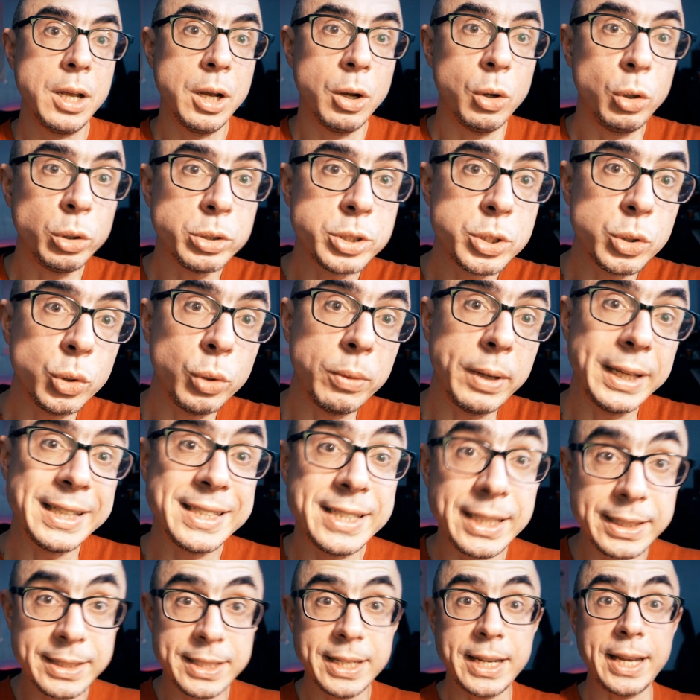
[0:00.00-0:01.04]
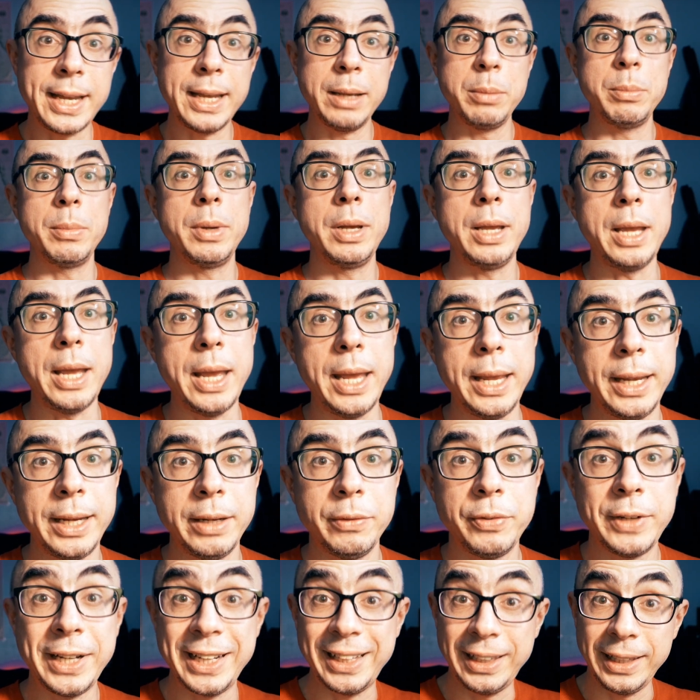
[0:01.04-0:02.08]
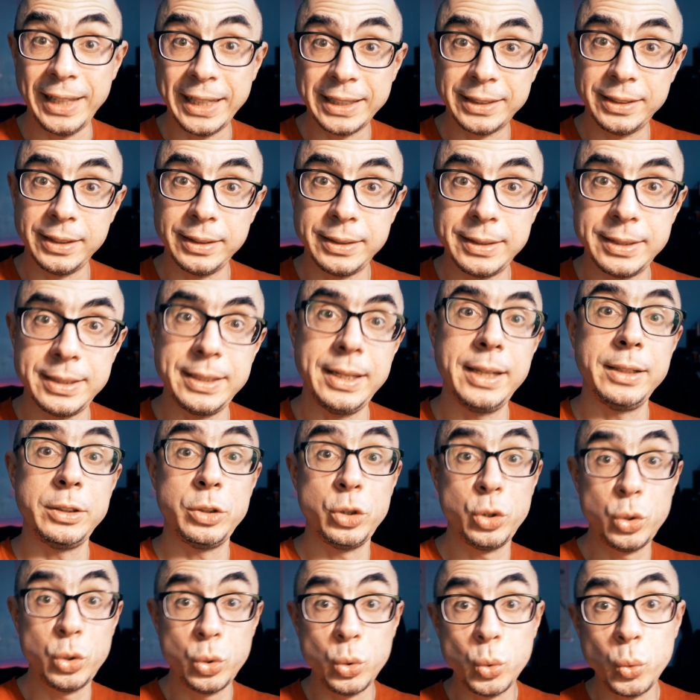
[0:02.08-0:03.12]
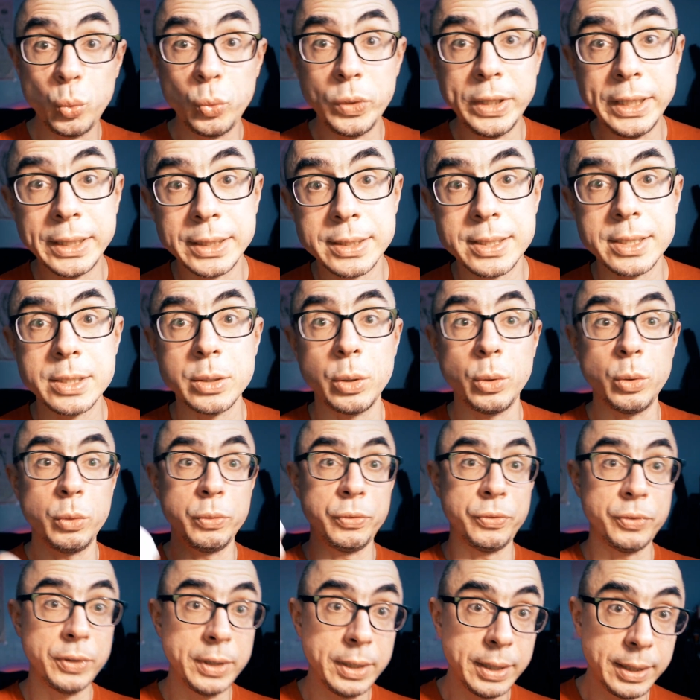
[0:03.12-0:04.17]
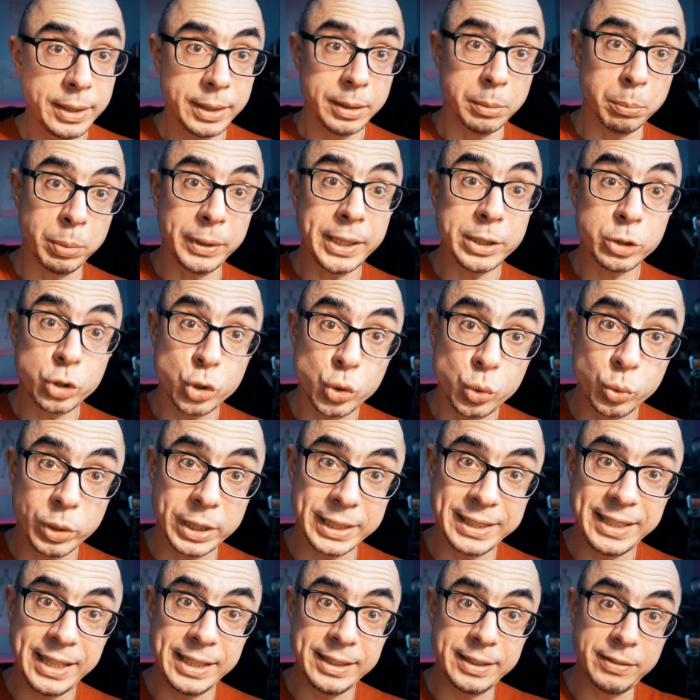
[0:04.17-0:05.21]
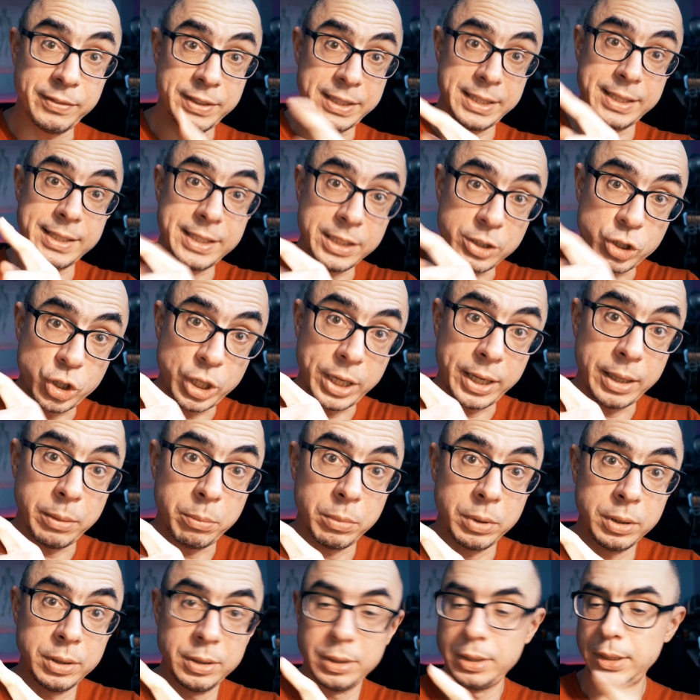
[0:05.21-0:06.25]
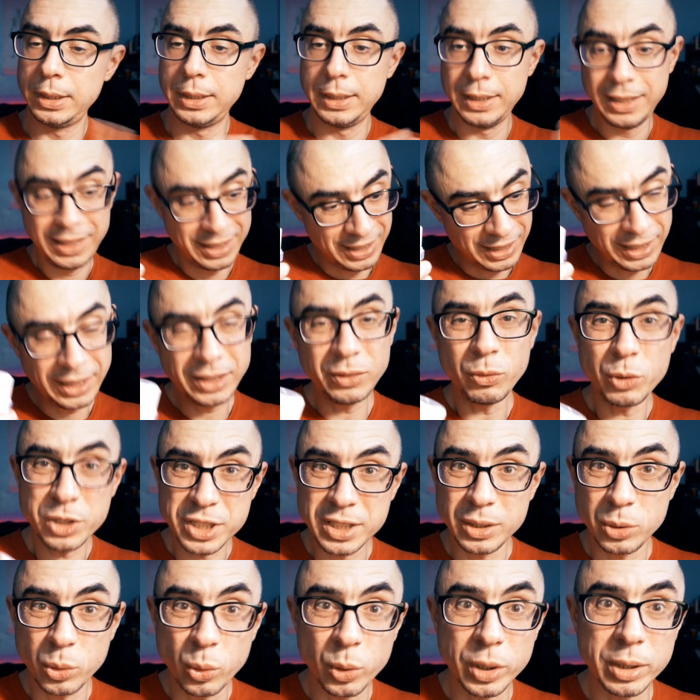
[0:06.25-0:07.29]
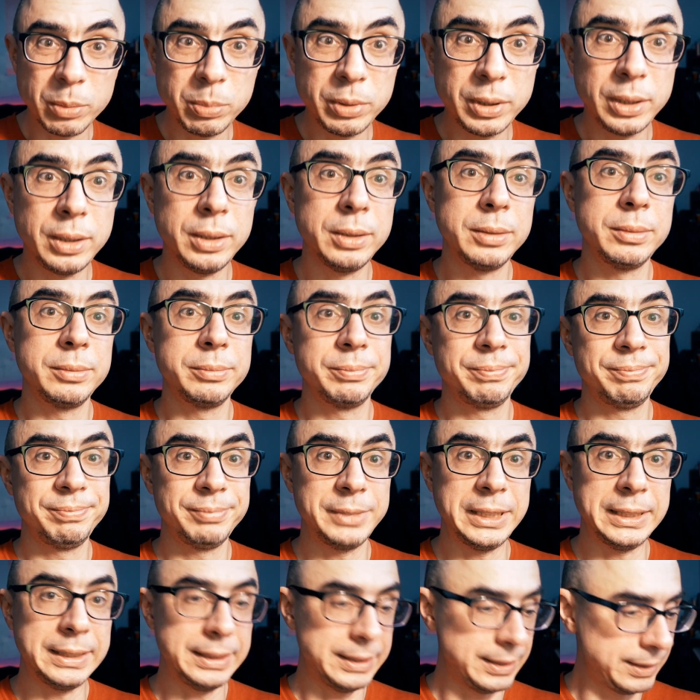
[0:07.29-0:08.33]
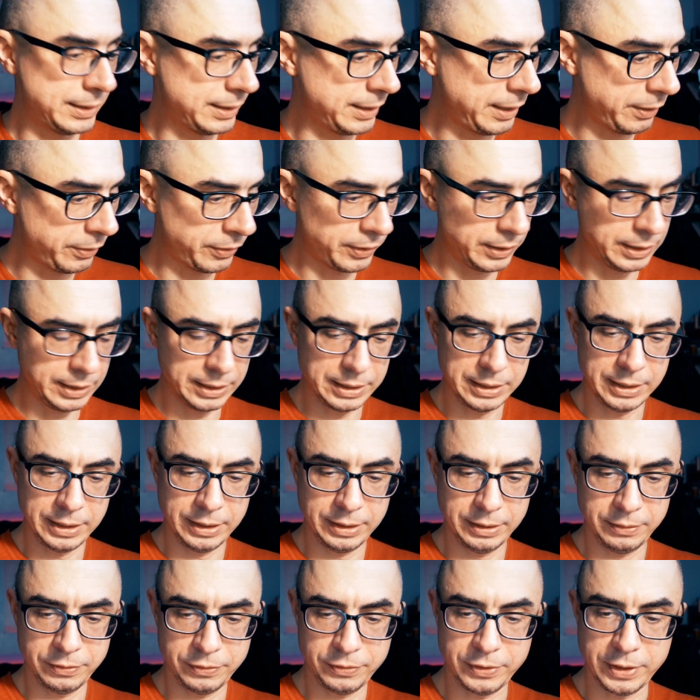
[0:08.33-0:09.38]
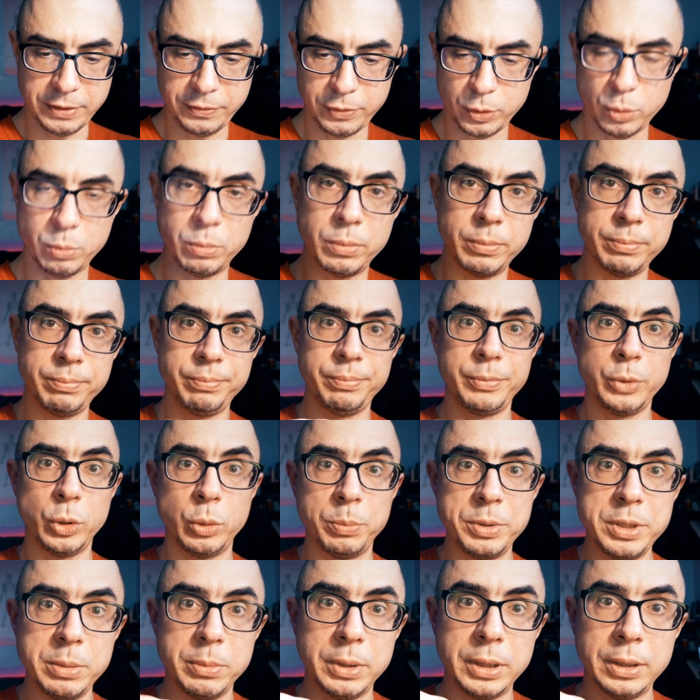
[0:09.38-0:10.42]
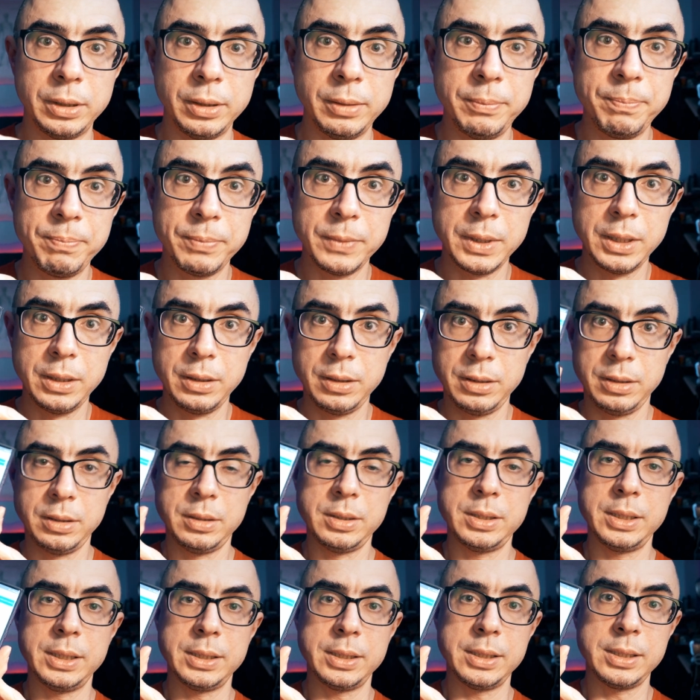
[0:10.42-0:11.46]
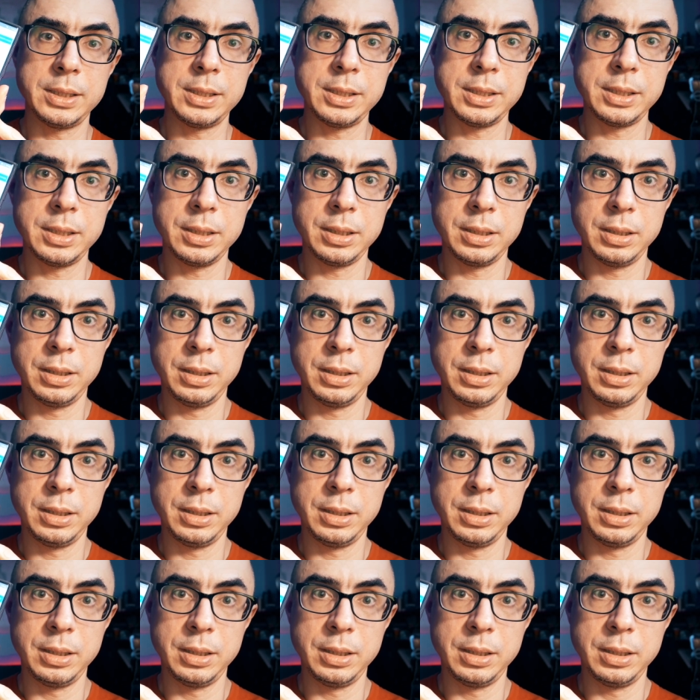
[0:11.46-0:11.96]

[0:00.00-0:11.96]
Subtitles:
Also, at that time, I have collected 2 weeks of blood sugar data with a CGM. It wasn't horrible, but definitely far from optimal. See this?